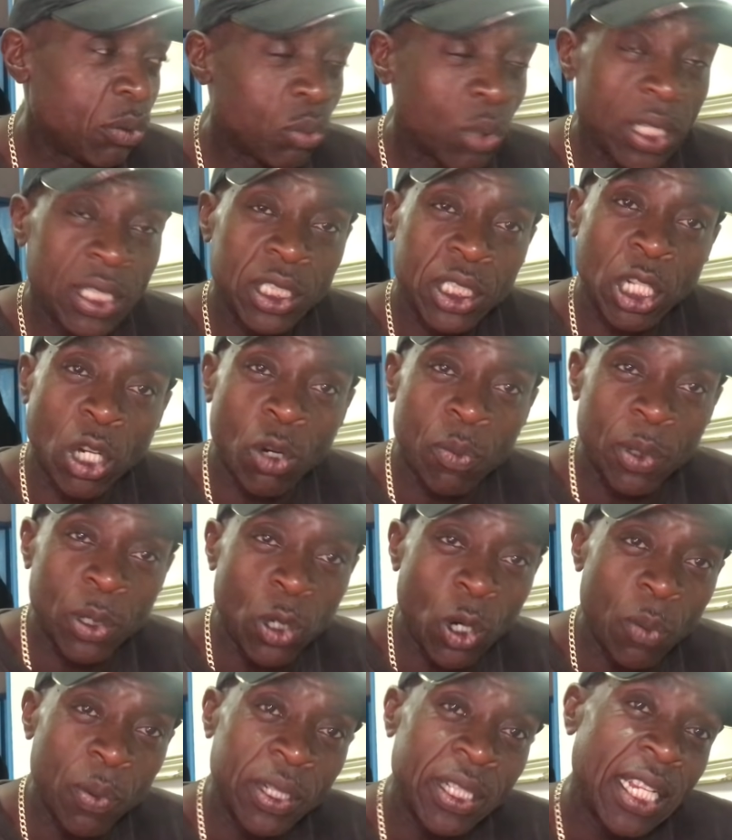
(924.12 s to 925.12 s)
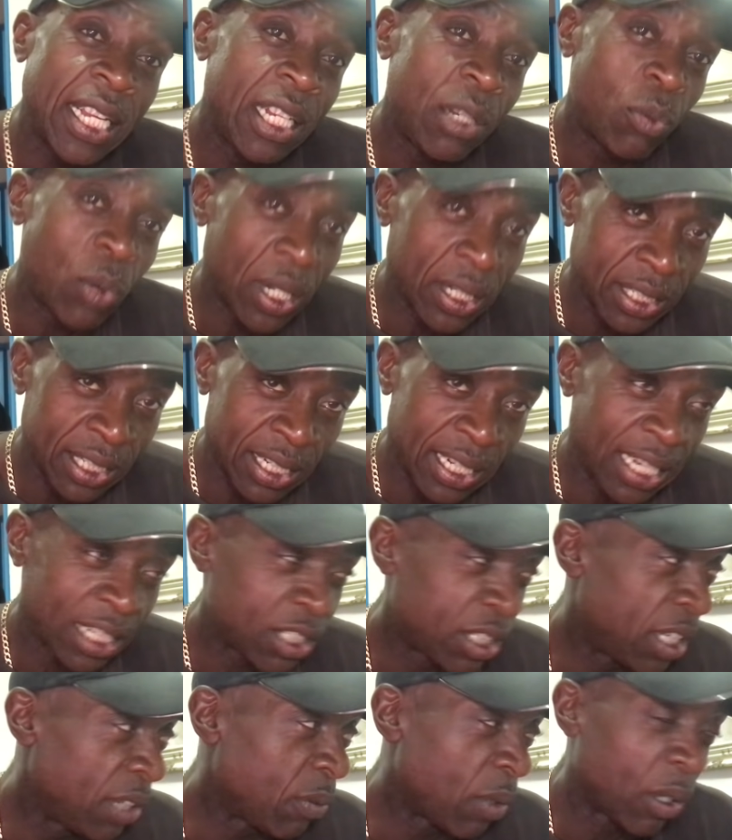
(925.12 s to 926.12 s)
When Jeremy Corbyn nearly won the
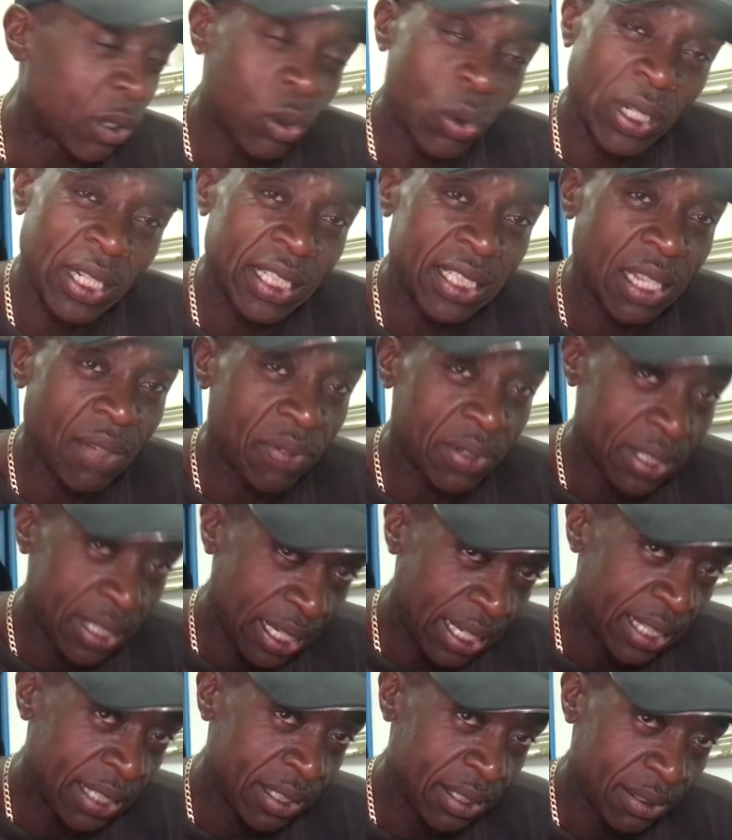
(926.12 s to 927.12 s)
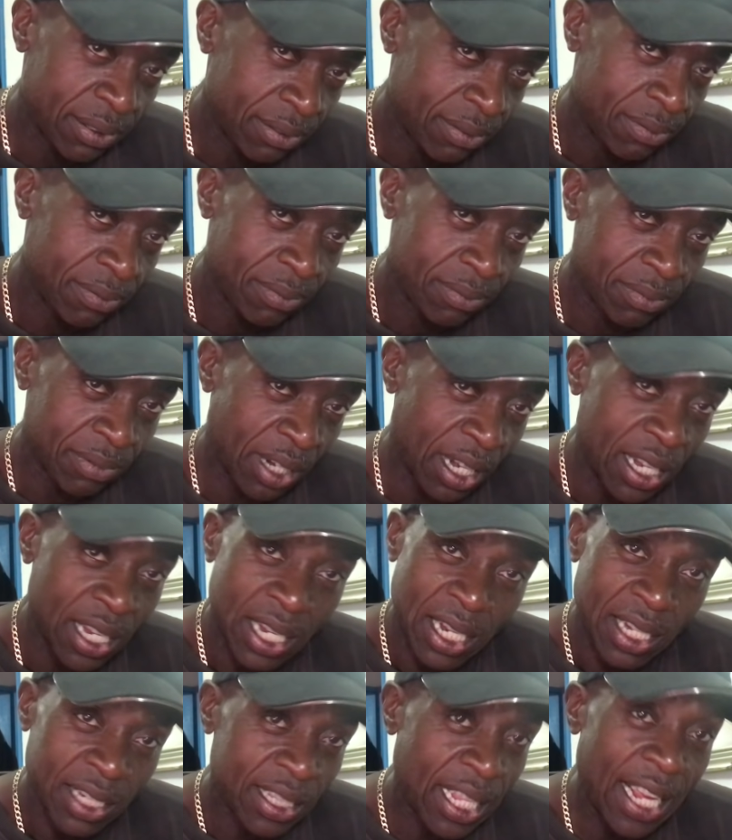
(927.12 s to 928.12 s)
election in 2017, right?
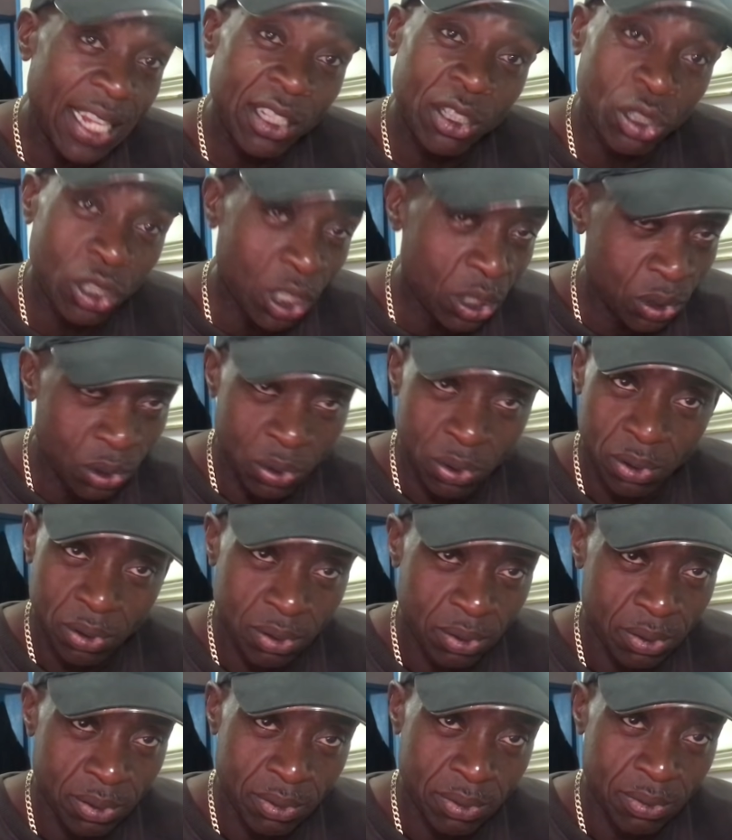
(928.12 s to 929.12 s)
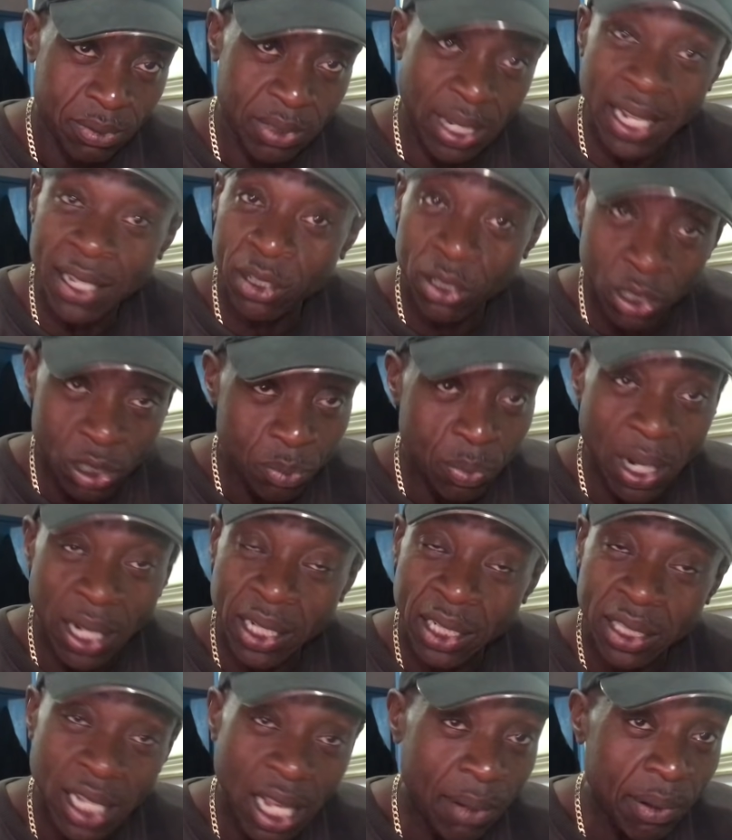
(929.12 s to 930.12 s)
They knew by
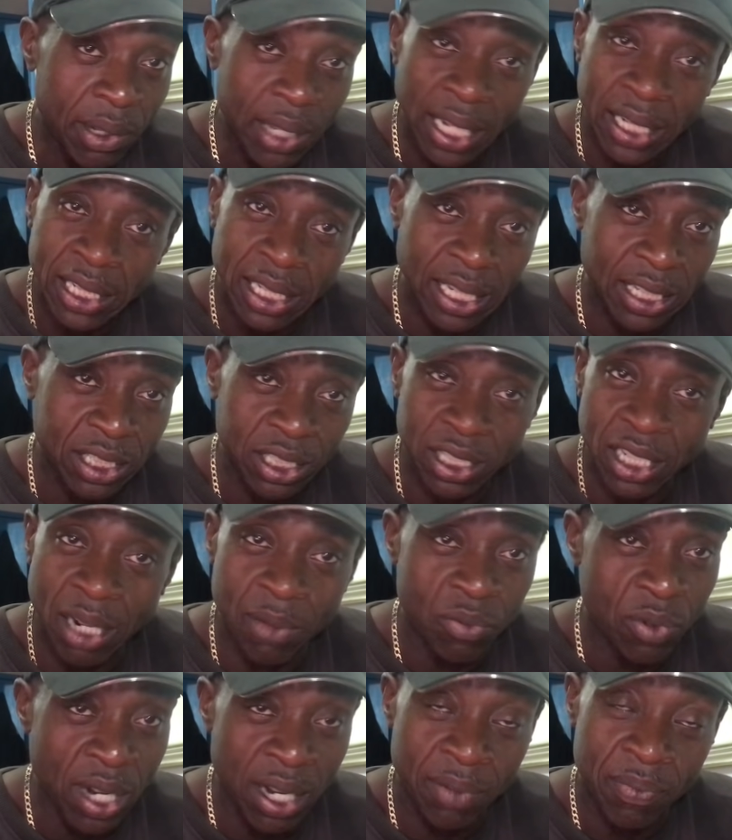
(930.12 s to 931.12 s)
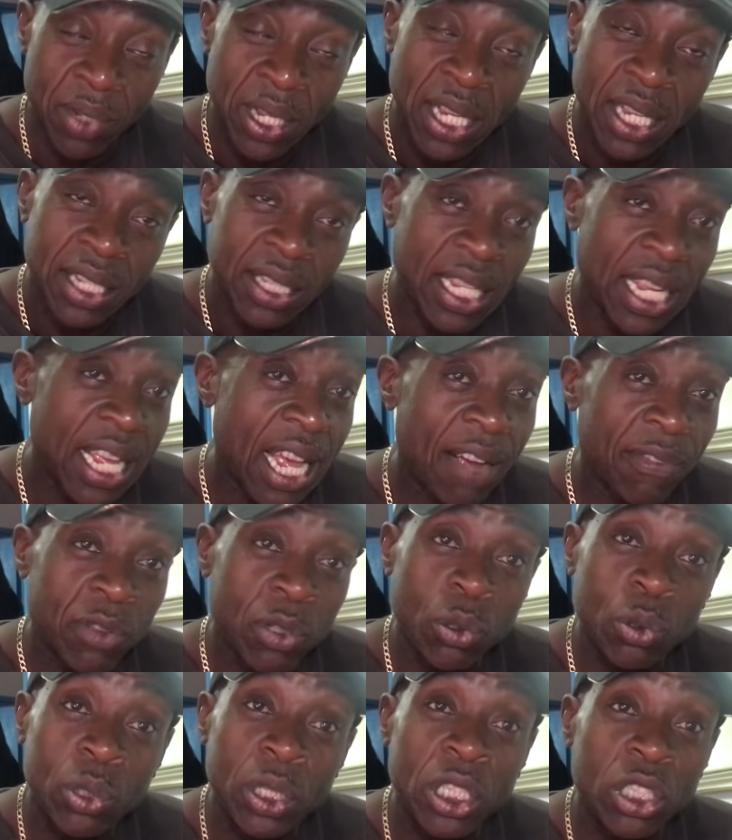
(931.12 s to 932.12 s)
the time the next election come around, they have
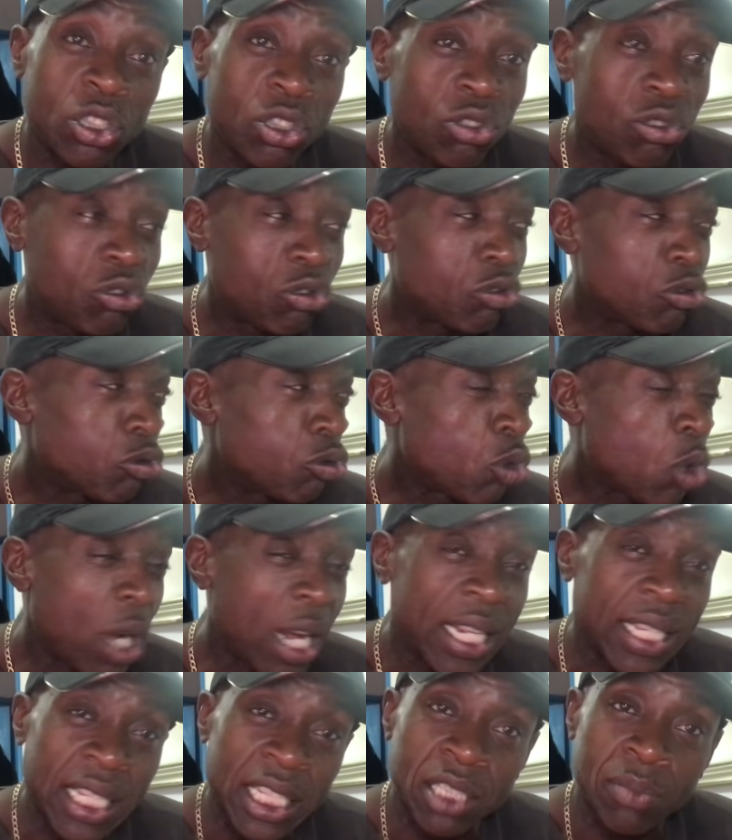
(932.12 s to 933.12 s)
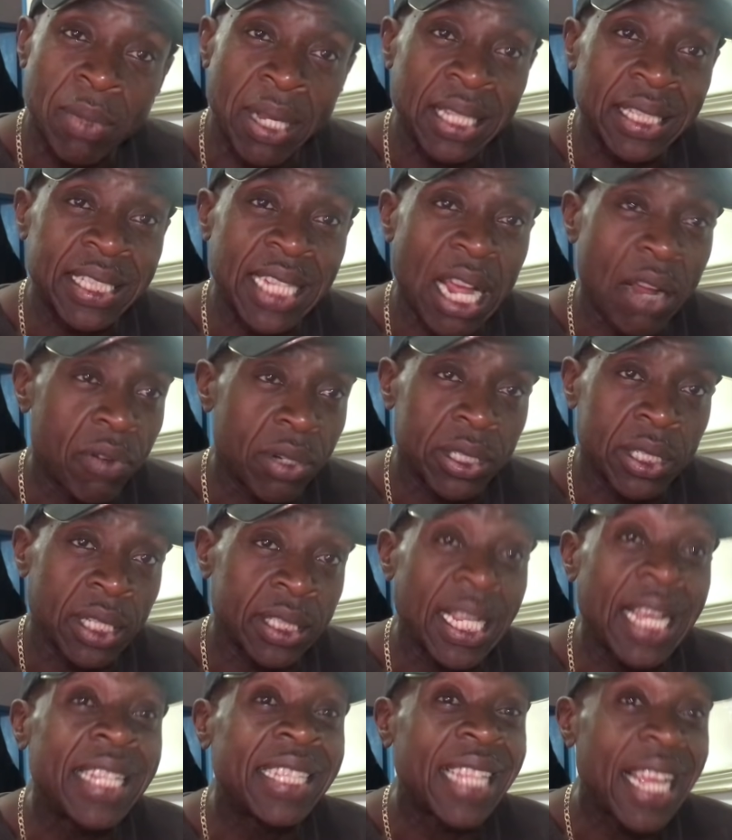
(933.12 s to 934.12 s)
to destroy this man's character.
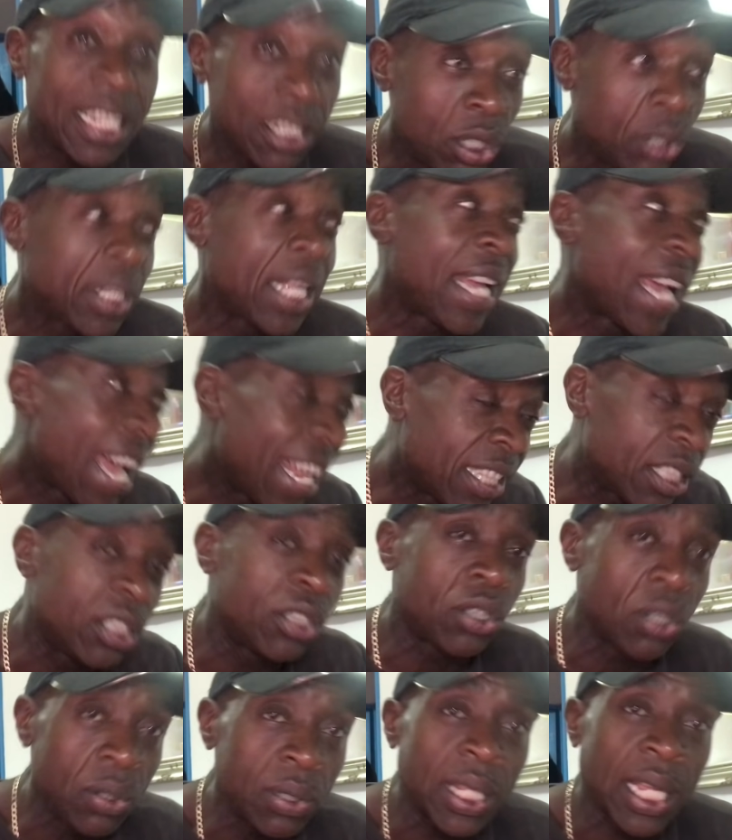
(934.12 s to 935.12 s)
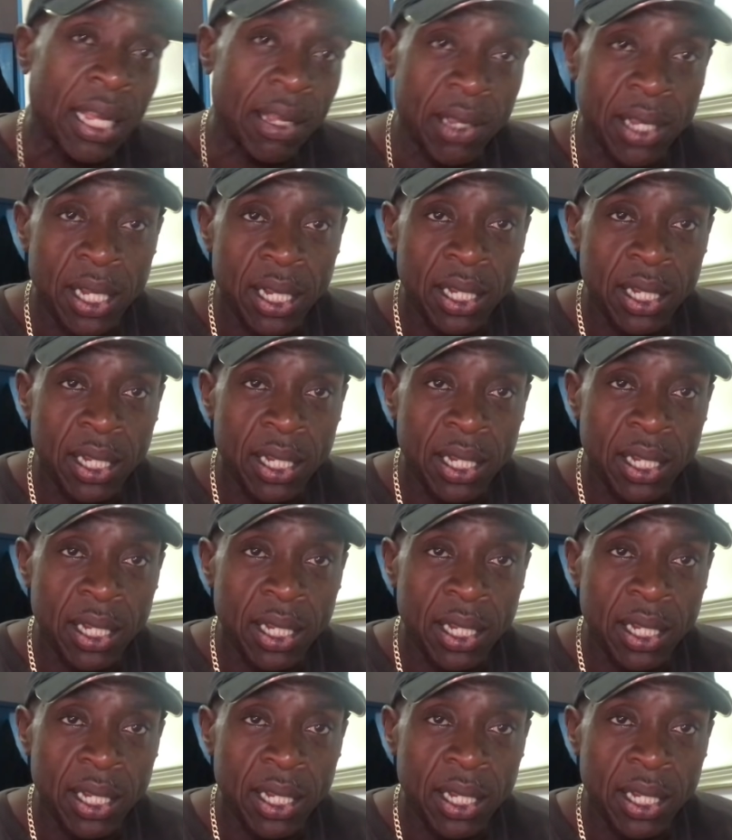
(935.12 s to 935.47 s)
They knew they had to do that.